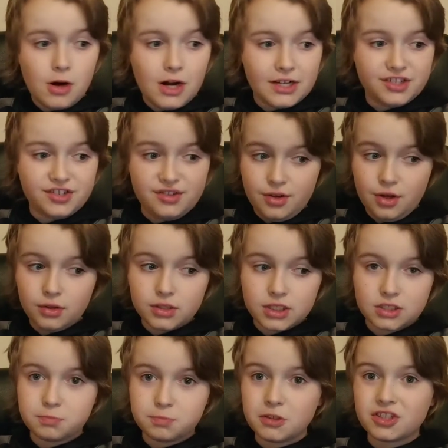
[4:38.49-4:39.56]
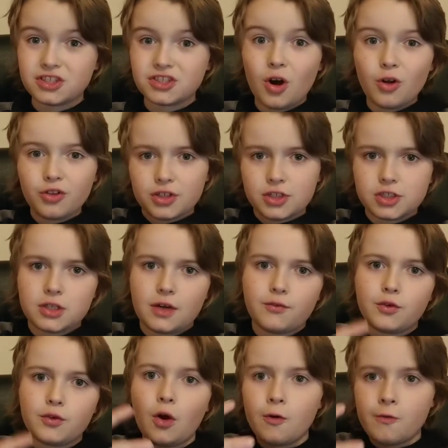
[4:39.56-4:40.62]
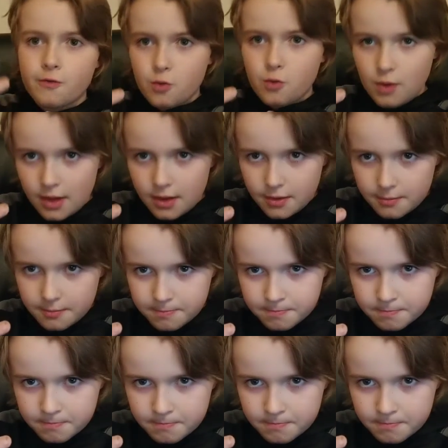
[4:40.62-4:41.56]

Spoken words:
or I didn't notice, but it's just all the good stuff would overweigh it.